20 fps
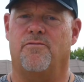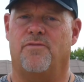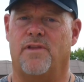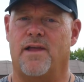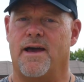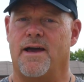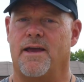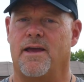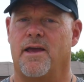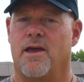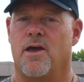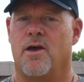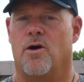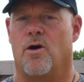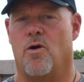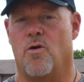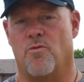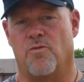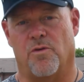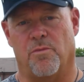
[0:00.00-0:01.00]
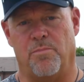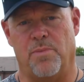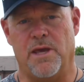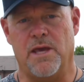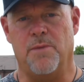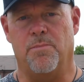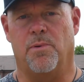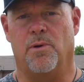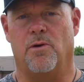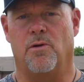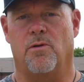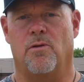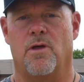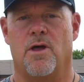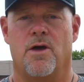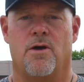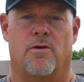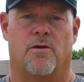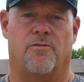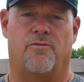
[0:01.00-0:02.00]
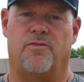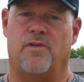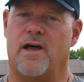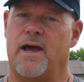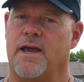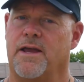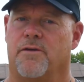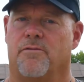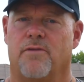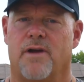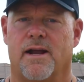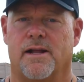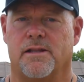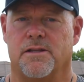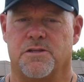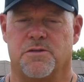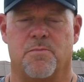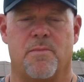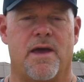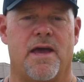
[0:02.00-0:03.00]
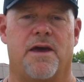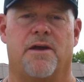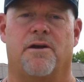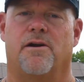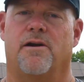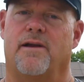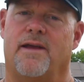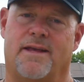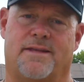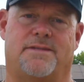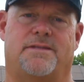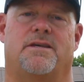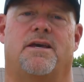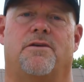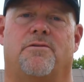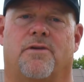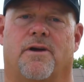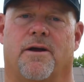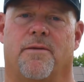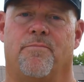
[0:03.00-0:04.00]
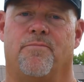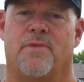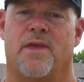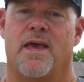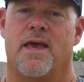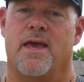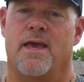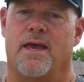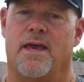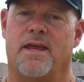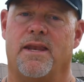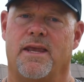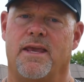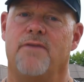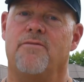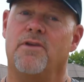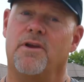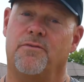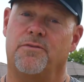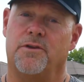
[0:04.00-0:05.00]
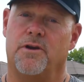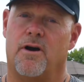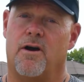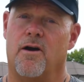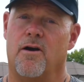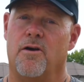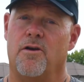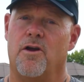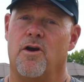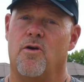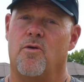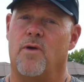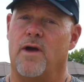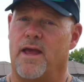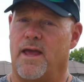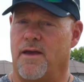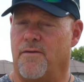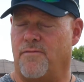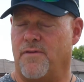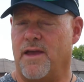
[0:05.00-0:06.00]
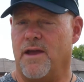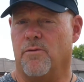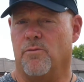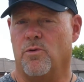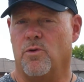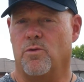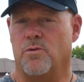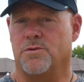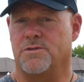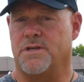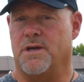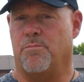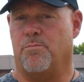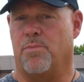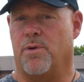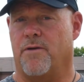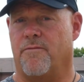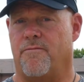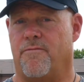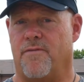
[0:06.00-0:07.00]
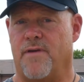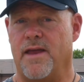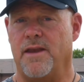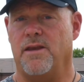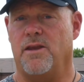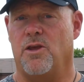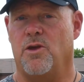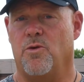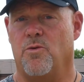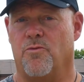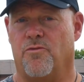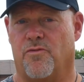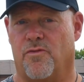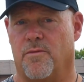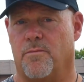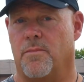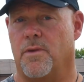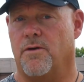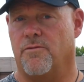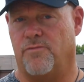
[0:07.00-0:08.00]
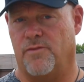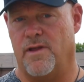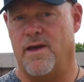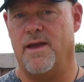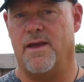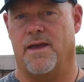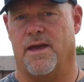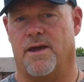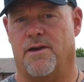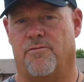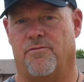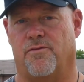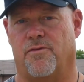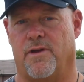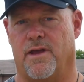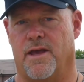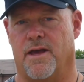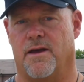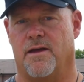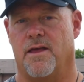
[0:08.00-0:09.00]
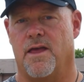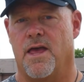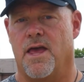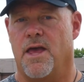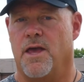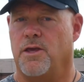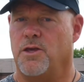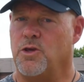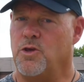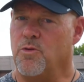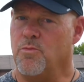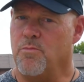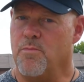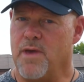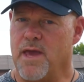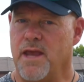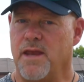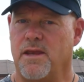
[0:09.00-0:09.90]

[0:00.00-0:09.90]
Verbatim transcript: fly over people or fly in a reckless manner, et cetera. And even if there are no F A A rules that prevent you from flying at a F R I A, you may